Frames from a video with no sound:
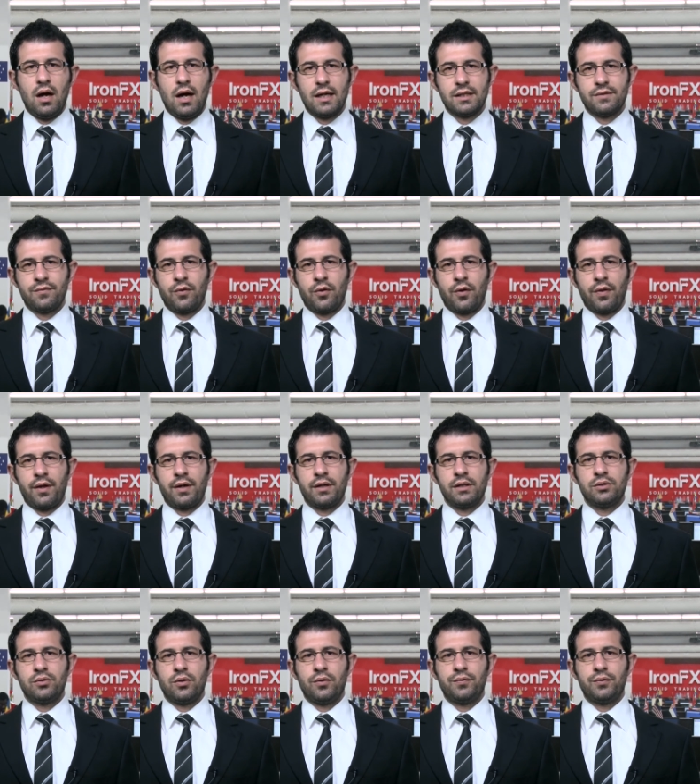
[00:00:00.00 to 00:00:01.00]
As for the
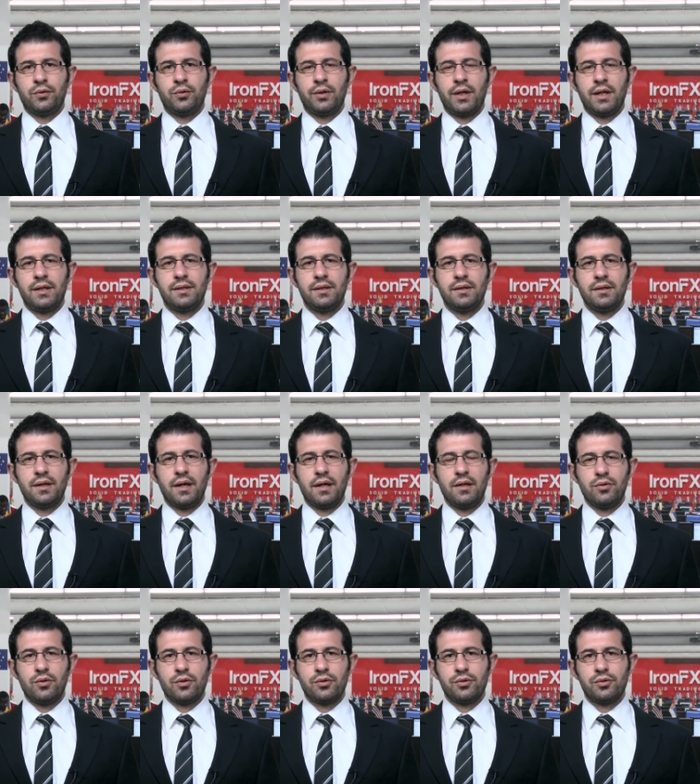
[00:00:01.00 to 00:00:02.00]
rest of today's
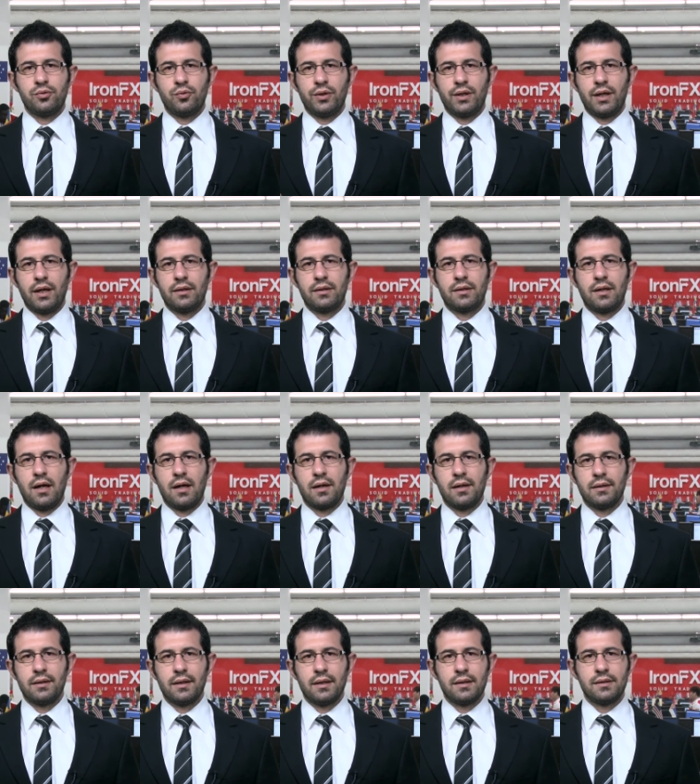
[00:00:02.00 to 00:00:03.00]
indicators, we get
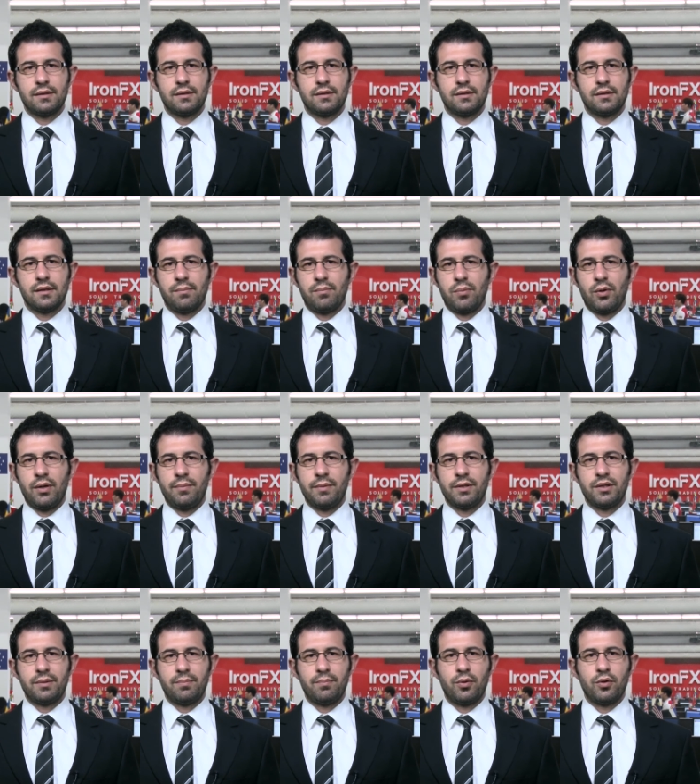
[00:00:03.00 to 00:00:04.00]
Canada's
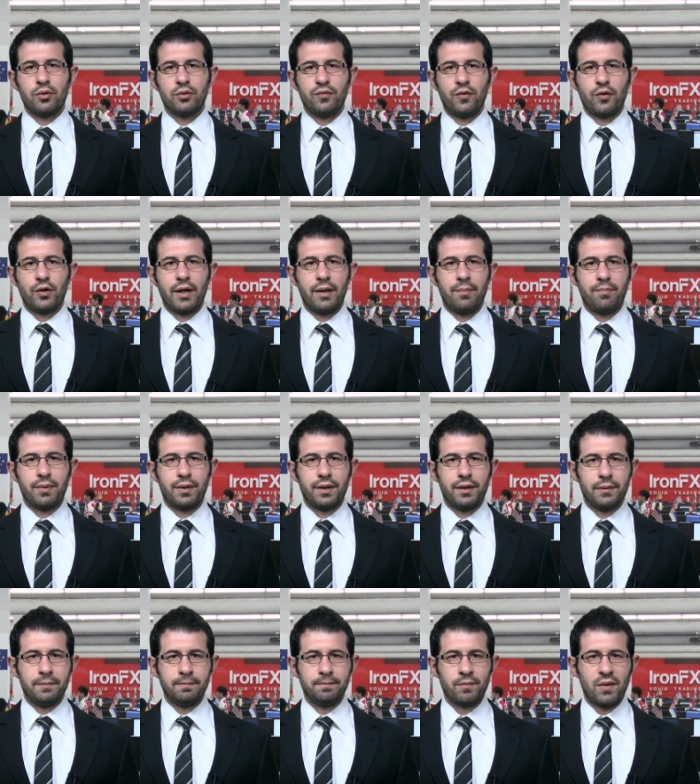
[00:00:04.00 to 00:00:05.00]
employment report for
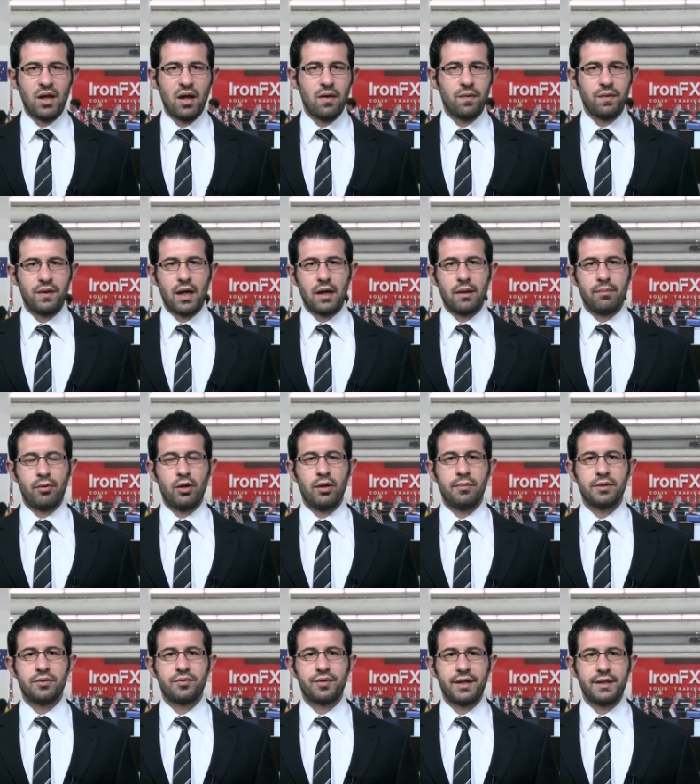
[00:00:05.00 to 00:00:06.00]
April, and the
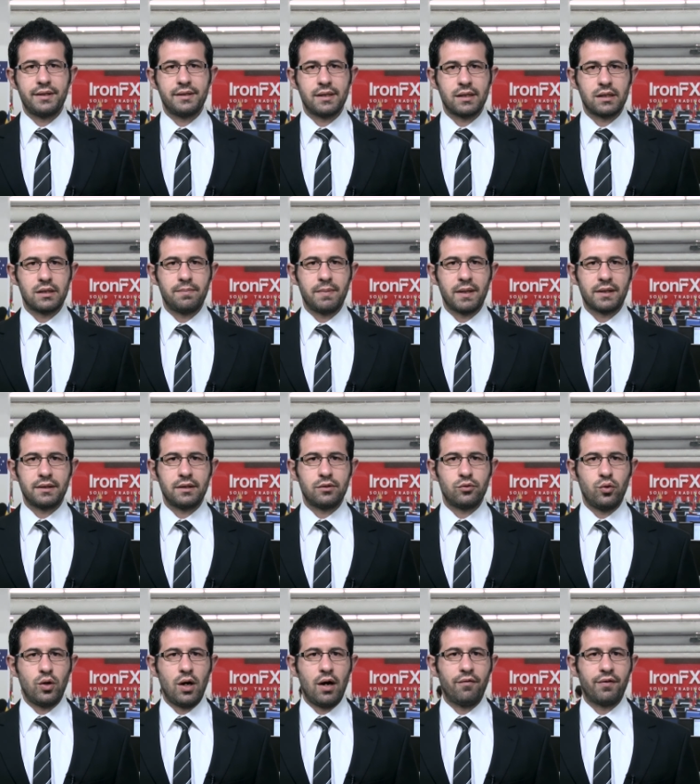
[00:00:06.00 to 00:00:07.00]
unemployment rate is expected
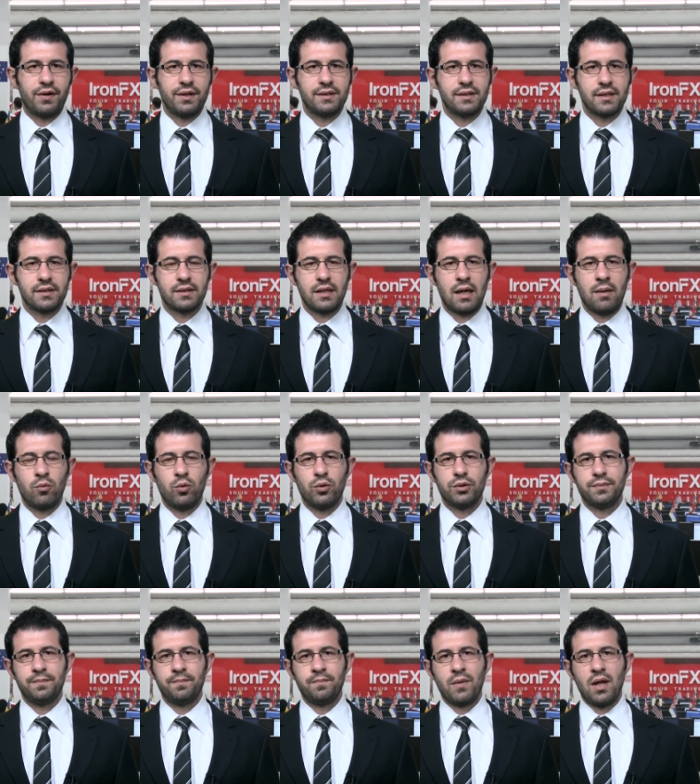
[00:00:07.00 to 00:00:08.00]
to have risen
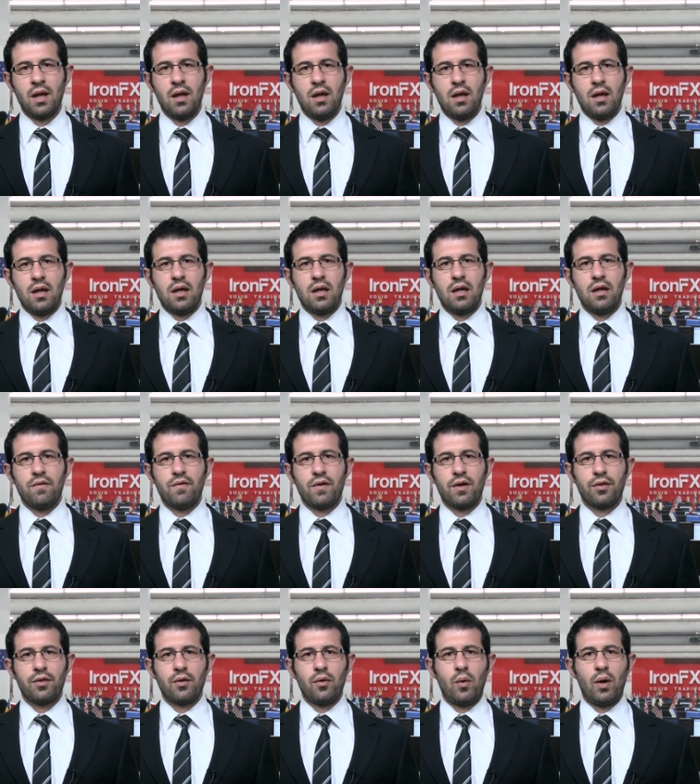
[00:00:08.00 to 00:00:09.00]
somewhat.
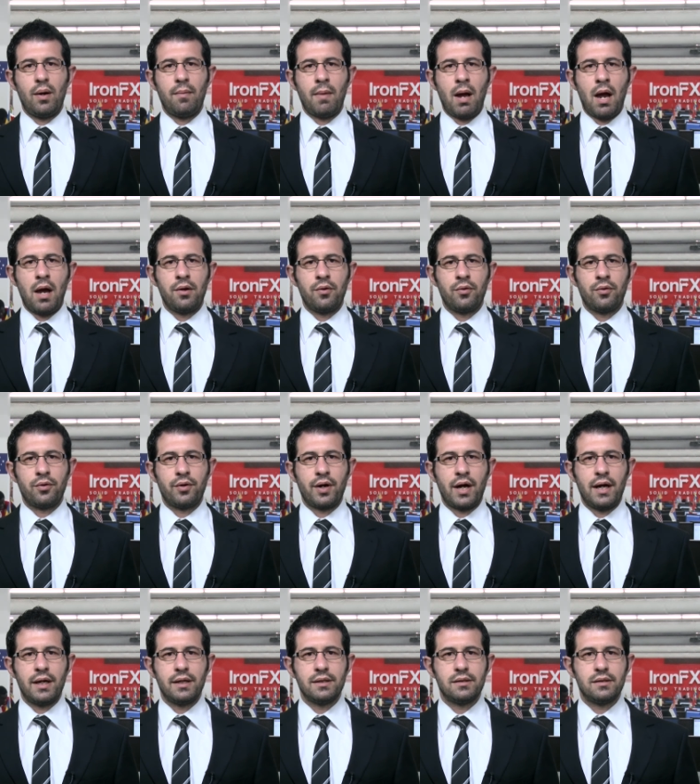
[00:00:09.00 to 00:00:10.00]
Even though a minor
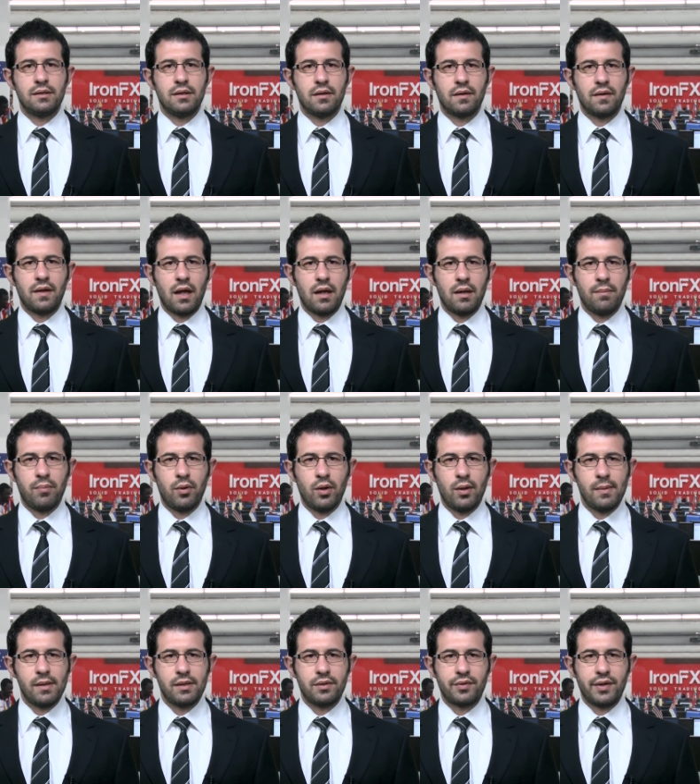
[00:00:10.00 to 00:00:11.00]
rise in the
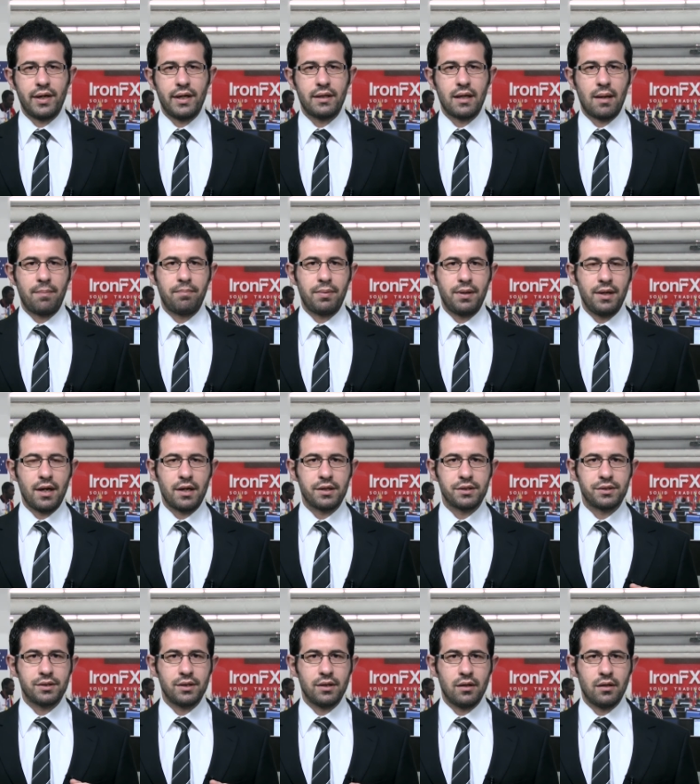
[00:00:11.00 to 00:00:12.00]
unemployment rate
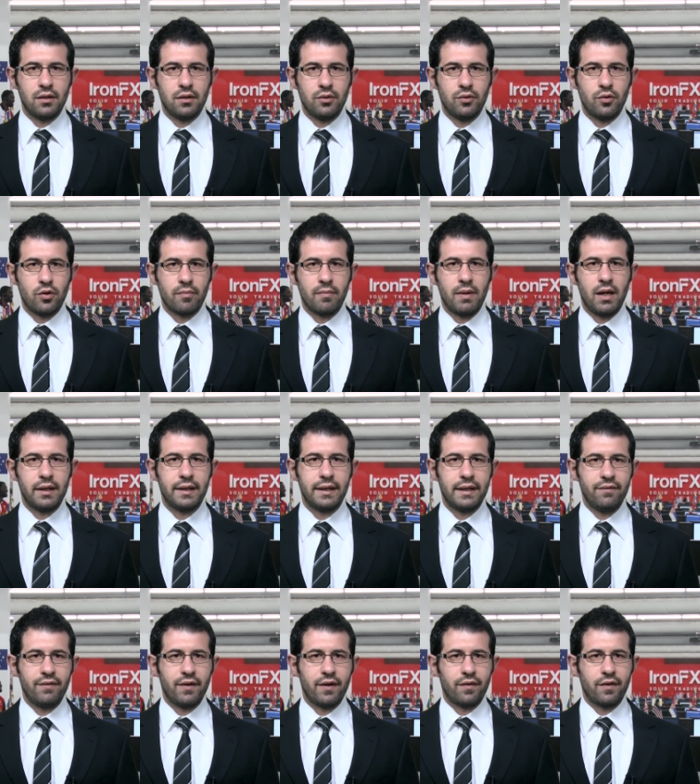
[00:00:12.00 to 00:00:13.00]
appears uh, normal
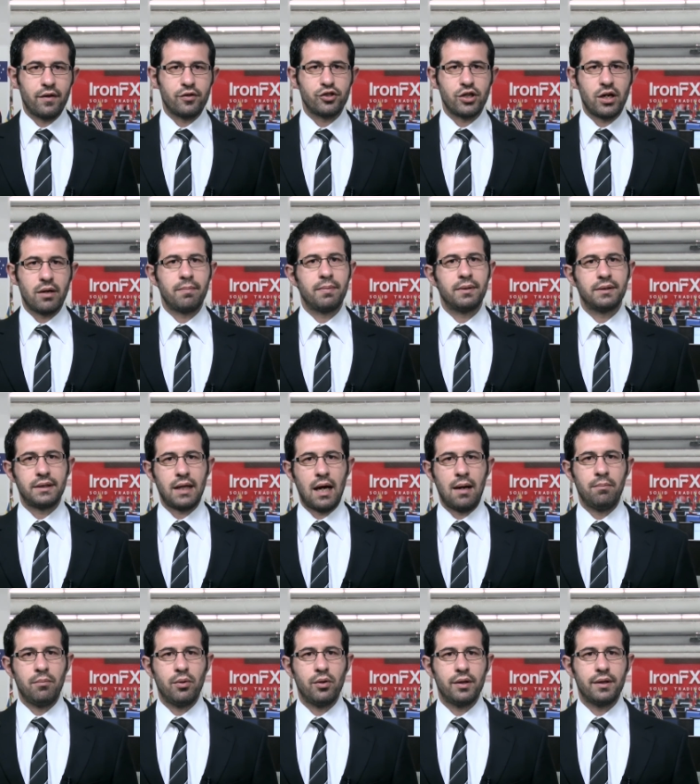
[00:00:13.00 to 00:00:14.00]
given the sharp
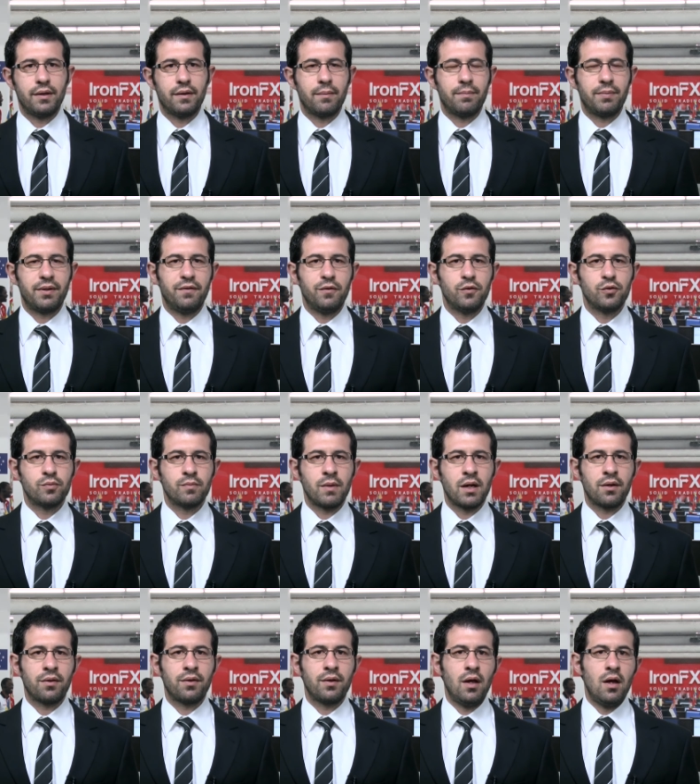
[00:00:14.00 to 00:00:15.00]
tumble in the previous
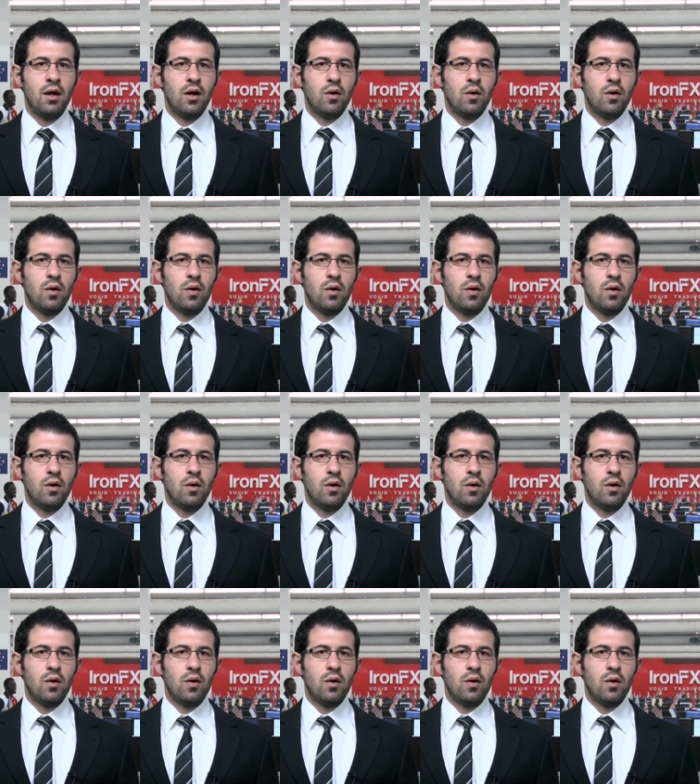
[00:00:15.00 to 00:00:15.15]
month,